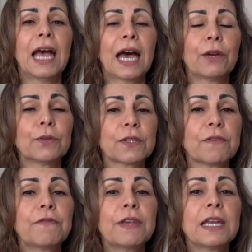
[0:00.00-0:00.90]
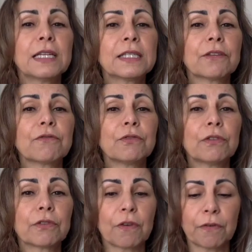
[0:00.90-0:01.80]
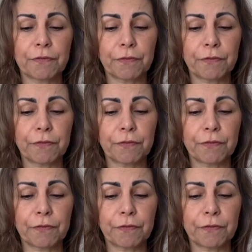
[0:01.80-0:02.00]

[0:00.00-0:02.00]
and also Venus, the ruler of